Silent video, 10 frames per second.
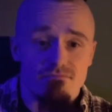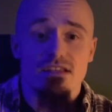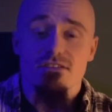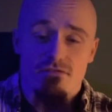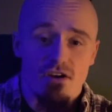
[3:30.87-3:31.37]

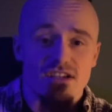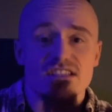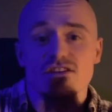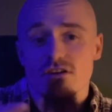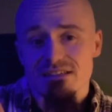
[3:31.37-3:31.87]
These are found
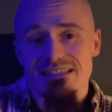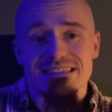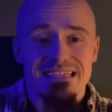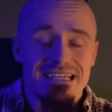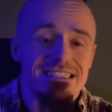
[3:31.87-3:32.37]
in nuts,
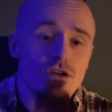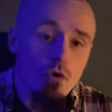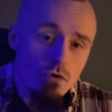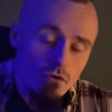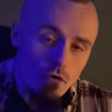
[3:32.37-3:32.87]
seeds, and
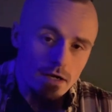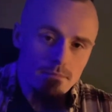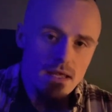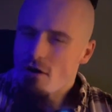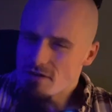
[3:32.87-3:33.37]
corn oil.
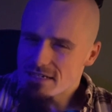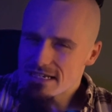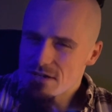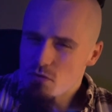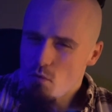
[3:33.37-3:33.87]

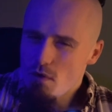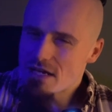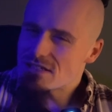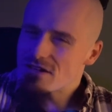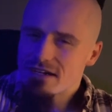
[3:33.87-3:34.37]
Obviously, we
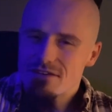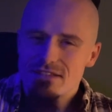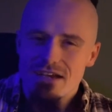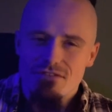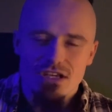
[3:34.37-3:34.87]
could start
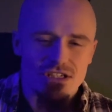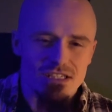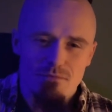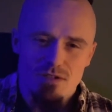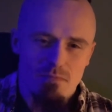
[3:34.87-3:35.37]
giving
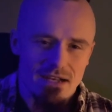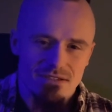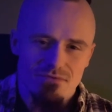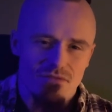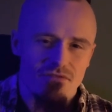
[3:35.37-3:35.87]
definitions and
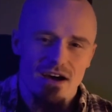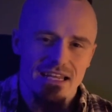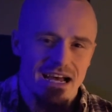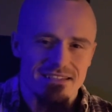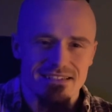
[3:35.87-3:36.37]
perspectives of
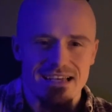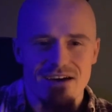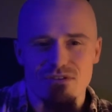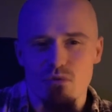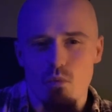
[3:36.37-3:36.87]
fatty acids
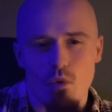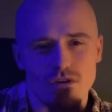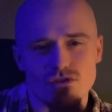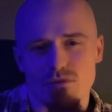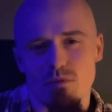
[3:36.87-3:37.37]
having
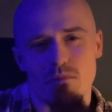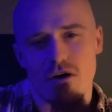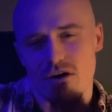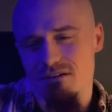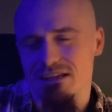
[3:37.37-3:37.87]
one double
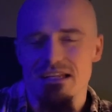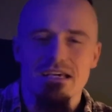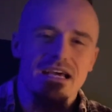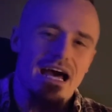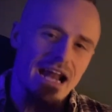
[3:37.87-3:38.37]
bond and
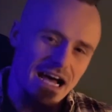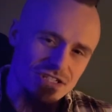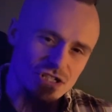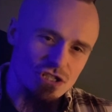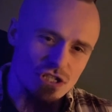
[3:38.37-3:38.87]
an
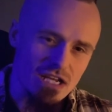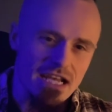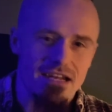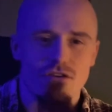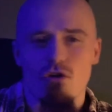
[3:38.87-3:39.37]
acid
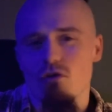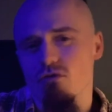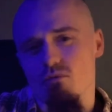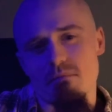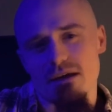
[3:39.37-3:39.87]
chain and all
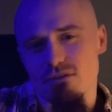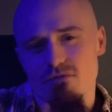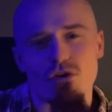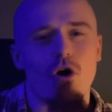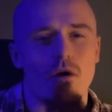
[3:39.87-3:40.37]
the remainder
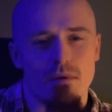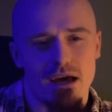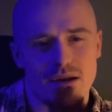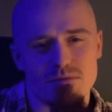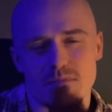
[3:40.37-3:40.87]
of carbon
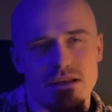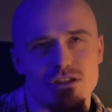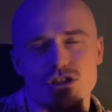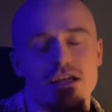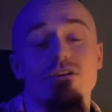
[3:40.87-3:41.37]
atoms being
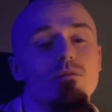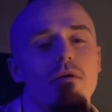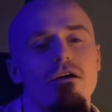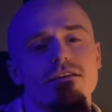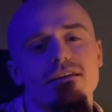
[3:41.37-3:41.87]
single
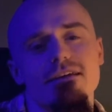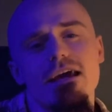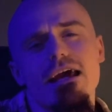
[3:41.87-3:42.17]
bonded.